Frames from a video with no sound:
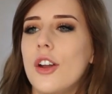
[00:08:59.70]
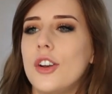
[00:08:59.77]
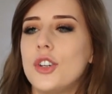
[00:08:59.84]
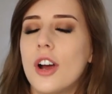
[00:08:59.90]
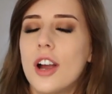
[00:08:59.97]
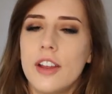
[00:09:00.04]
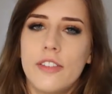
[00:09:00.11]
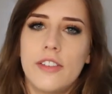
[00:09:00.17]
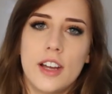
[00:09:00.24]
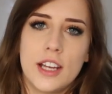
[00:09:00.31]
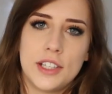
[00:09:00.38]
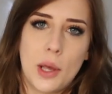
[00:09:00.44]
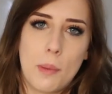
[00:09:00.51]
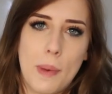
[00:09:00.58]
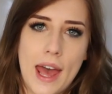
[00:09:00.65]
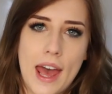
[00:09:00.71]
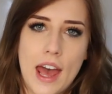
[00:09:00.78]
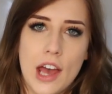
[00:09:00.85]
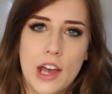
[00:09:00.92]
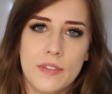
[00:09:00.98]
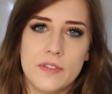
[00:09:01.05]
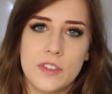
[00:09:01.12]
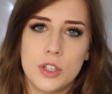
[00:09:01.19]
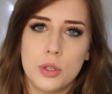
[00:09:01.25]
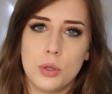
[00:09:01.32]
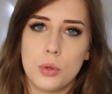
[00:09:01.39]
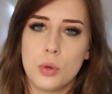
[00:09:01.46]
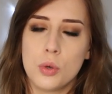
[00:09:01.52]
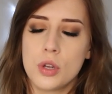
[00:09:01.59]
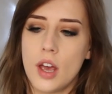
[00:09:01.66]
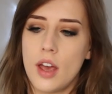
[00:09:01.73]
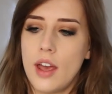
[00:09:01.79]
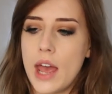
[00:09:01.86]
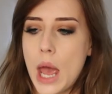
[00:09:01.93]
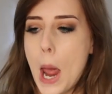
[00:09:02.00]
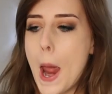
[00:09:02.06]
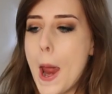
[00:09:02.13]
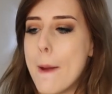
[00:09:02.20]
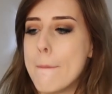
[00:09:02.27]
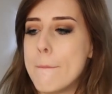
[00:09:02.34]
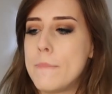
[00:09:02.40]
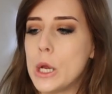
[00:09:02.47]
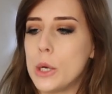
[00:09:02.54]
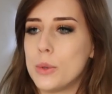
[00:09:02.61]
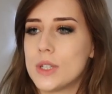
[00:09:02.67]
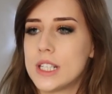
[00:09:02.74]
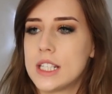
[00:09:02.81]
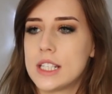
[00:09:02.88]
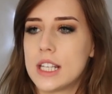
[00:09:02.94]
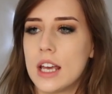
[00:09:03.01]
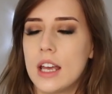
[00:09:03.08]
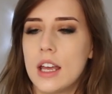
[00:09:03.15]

trying to find a pair of nude boots